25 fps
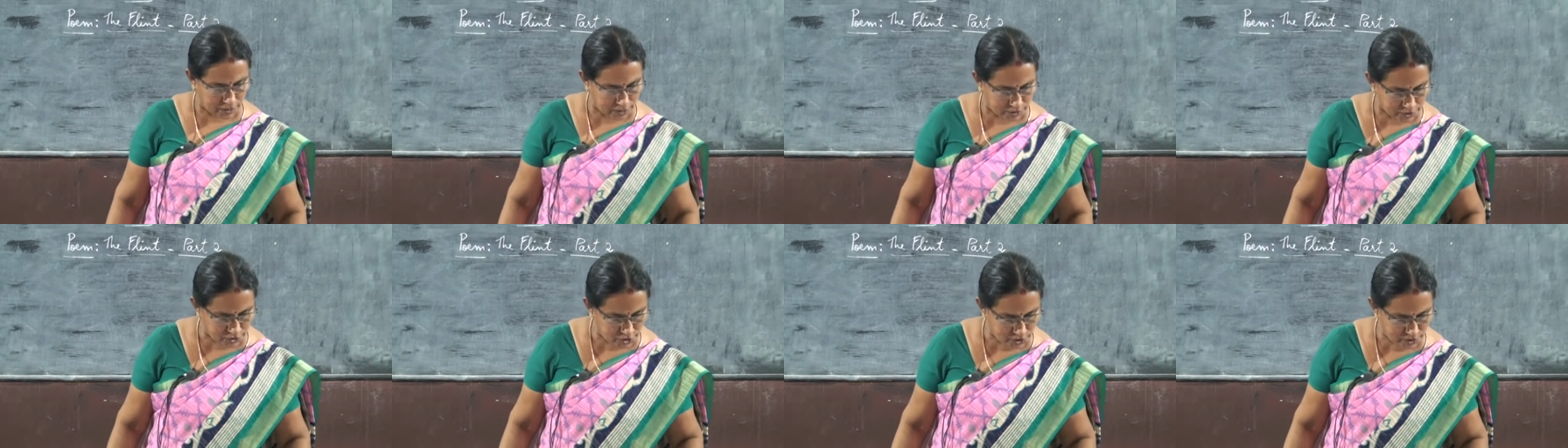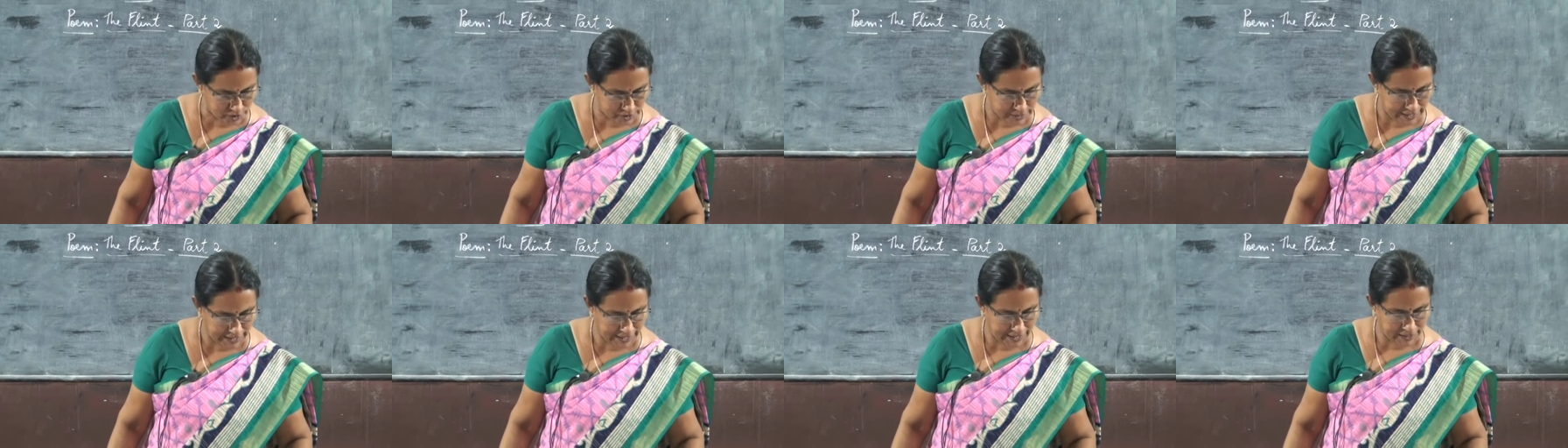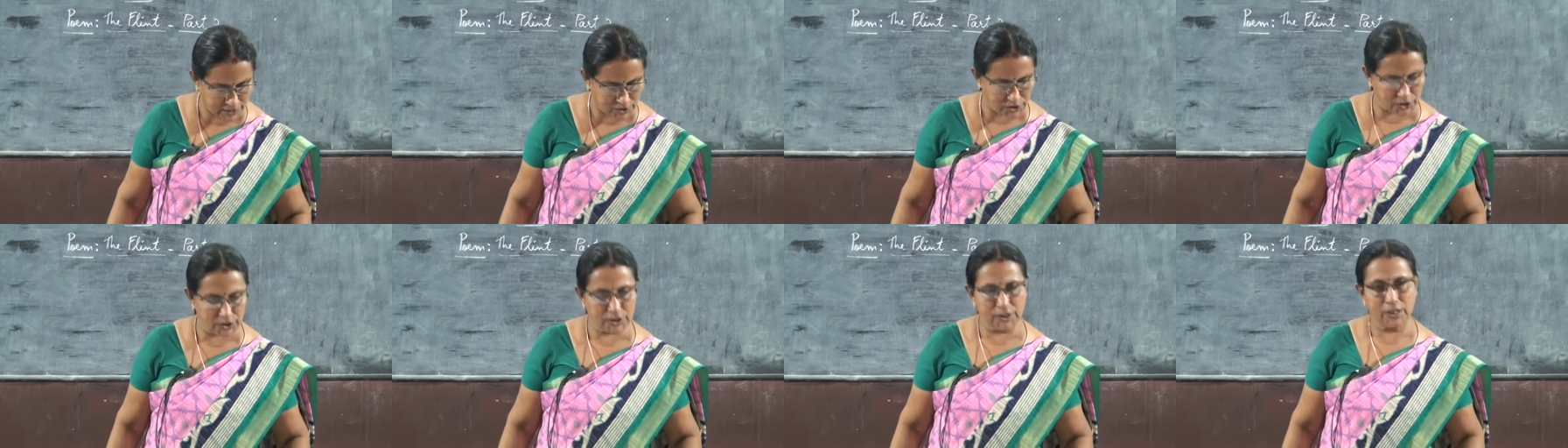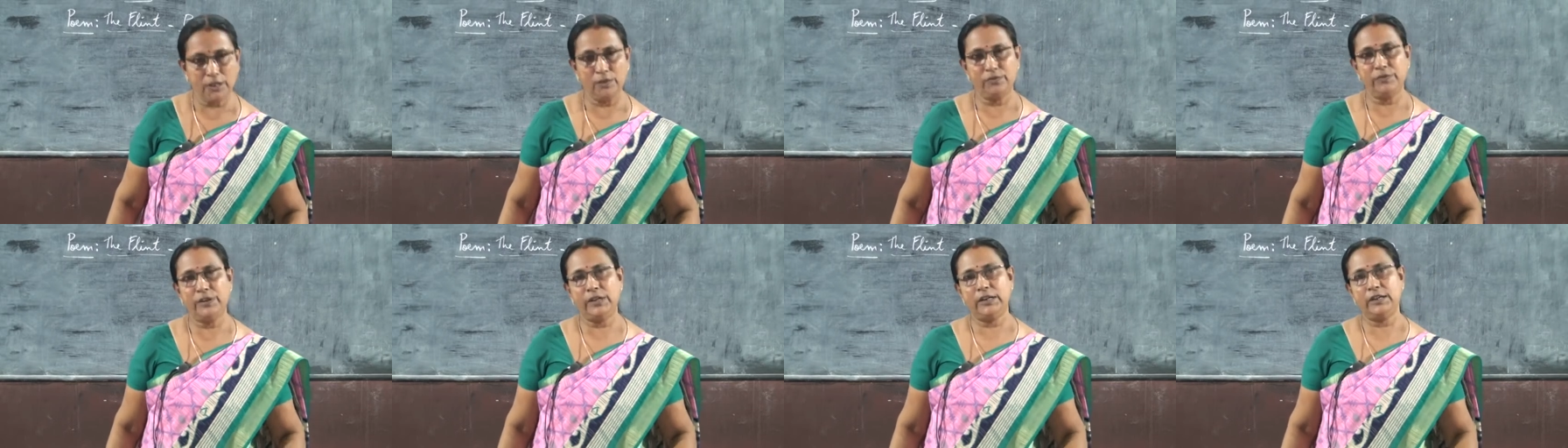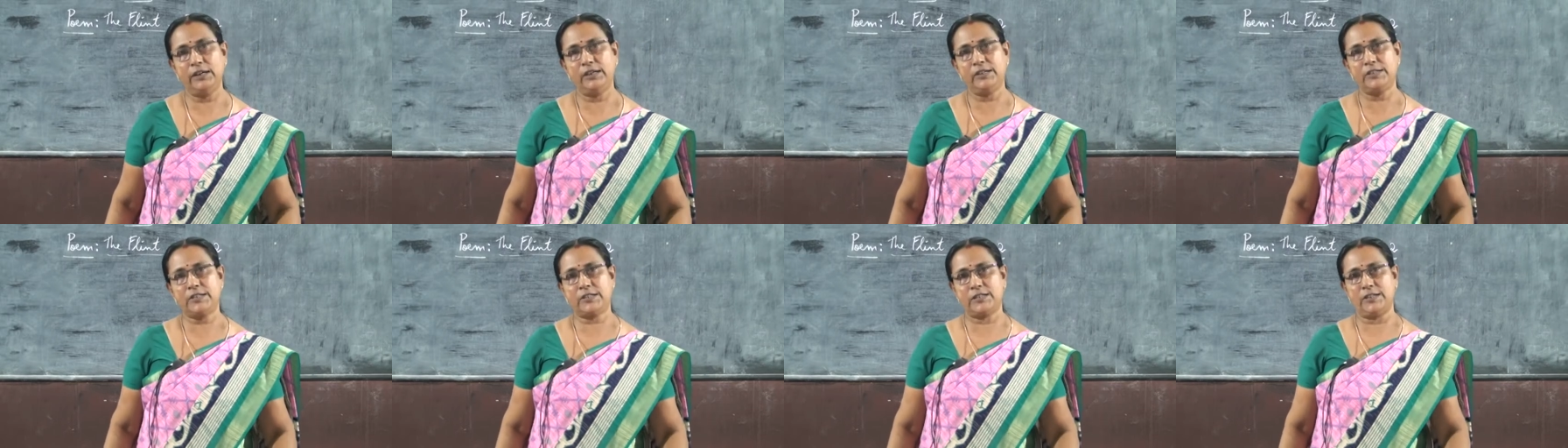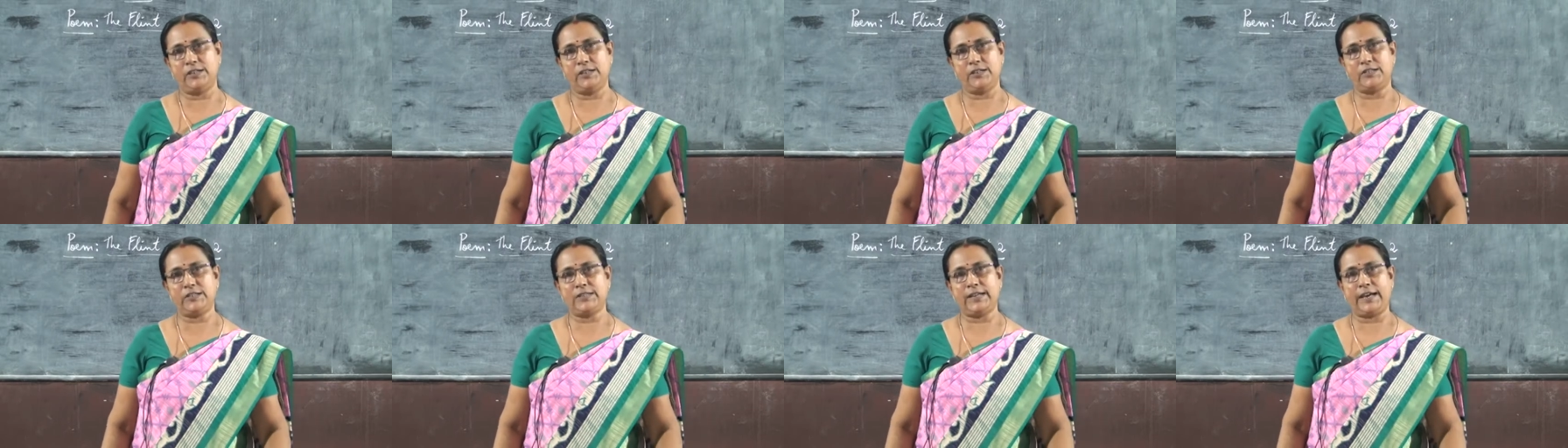to catch the world's
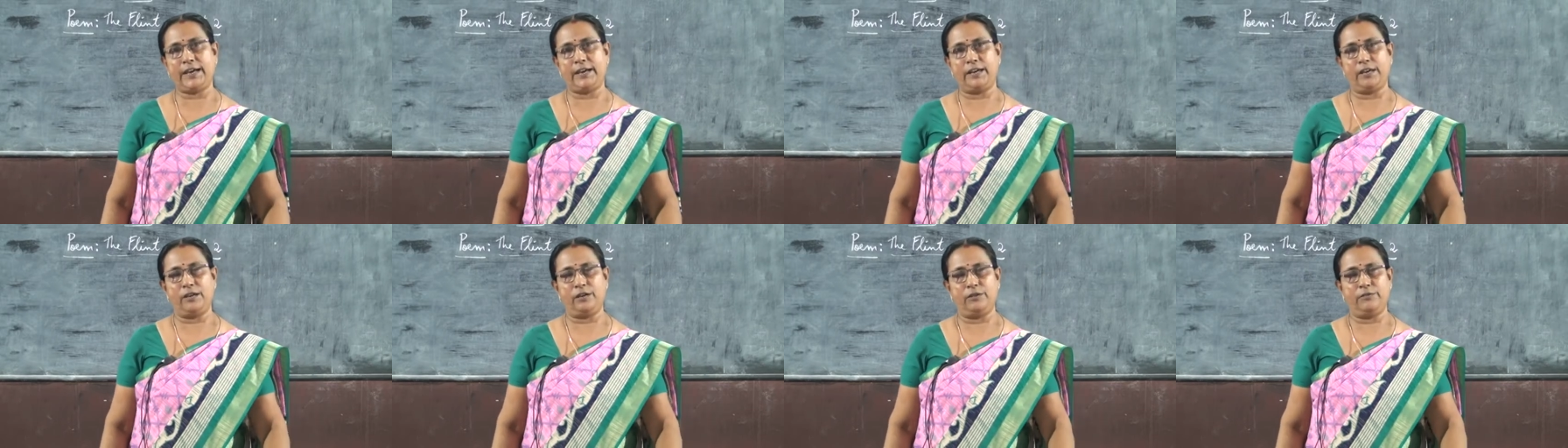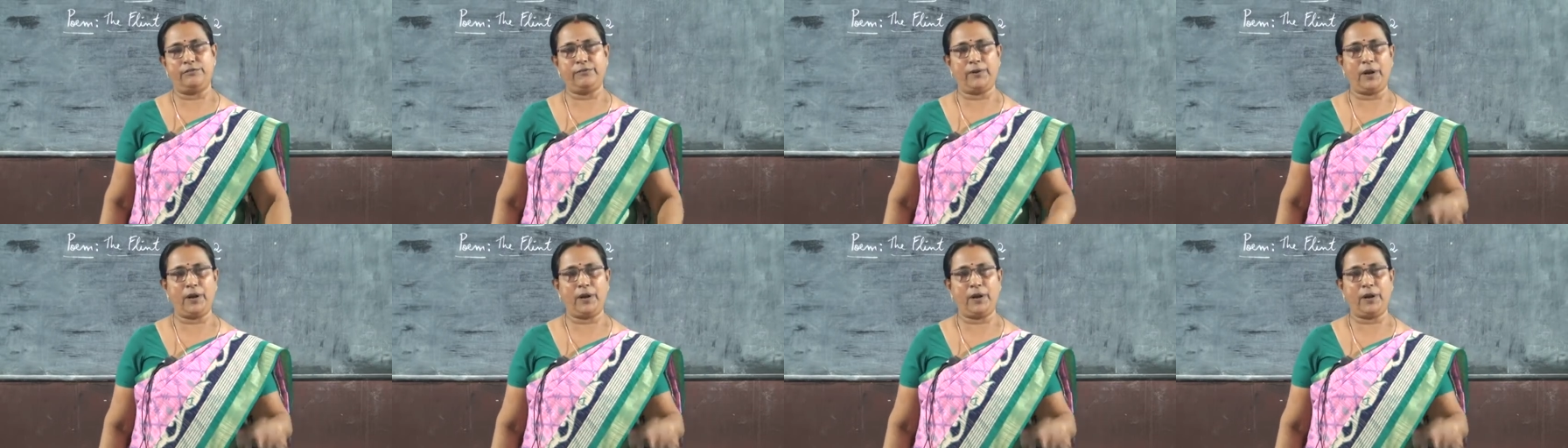desire.